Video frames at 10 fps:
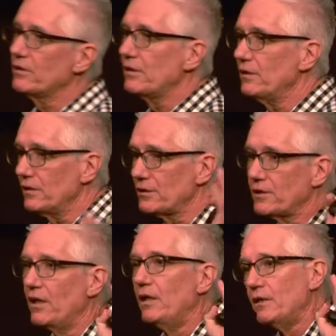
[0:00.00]
goodness,
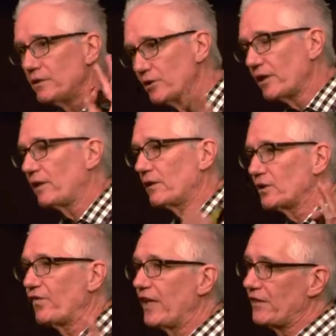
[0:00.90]
gentleness,
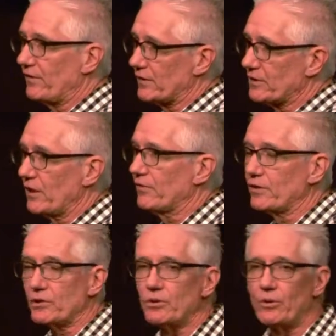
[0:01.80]
faithfulness, self
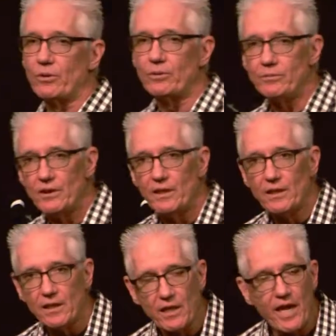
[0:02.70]
control.
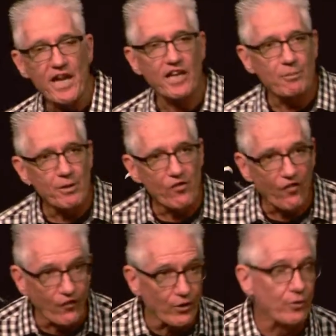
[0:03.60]
It can be
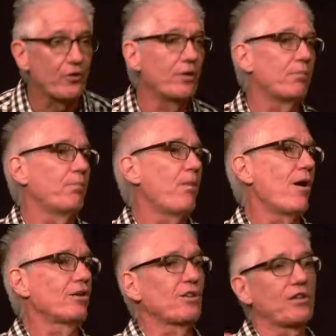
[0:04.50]
fruit that
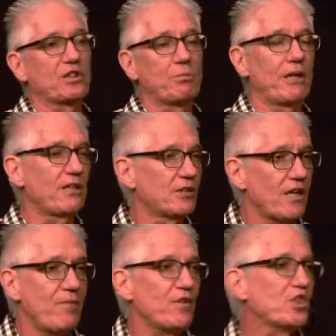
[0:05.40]
Paul talks about his
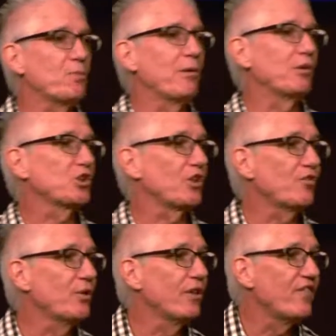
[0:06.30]
spiritual
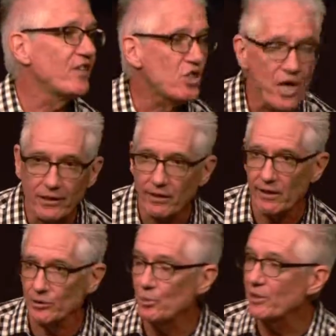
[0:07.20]
fruit of the
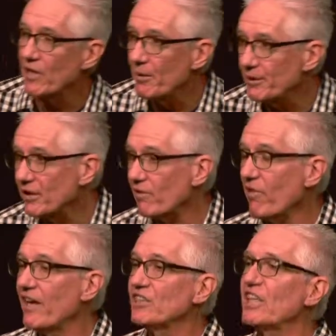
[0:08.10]
Gentiles who are coming to
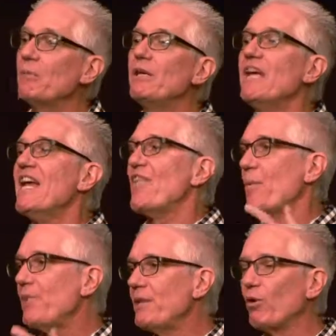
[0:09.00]
Christ. It can be the
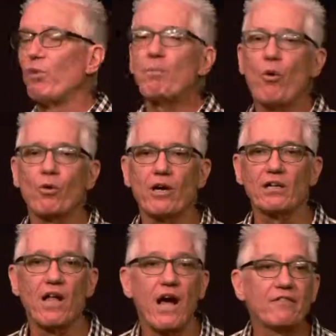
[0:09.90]
people we pour our
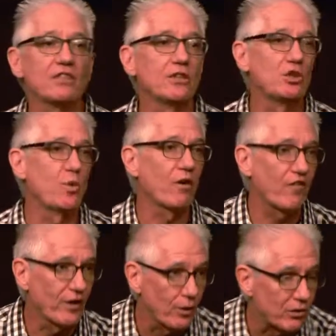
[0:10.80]
lives into, our
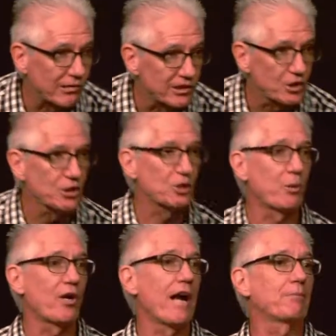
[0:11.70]
fellow Christians
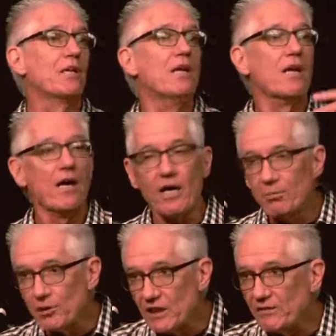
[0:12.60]
perhaps,
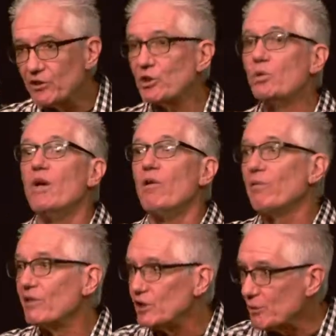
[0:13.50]
unbelievers who
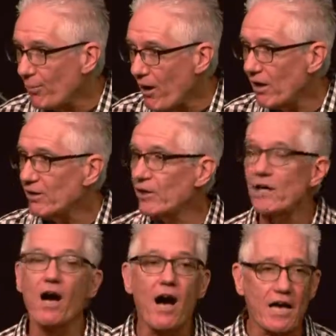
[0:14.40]
respond to the
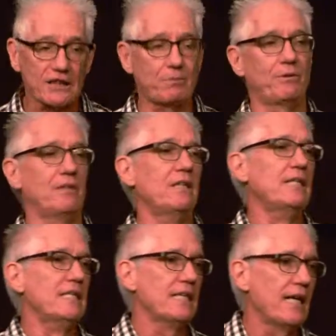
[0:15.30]
gospel.
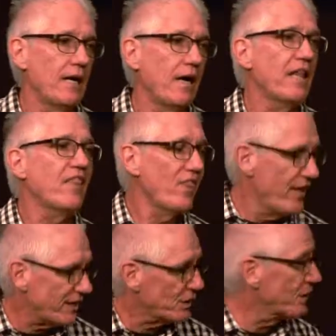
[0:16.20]
Uh, this is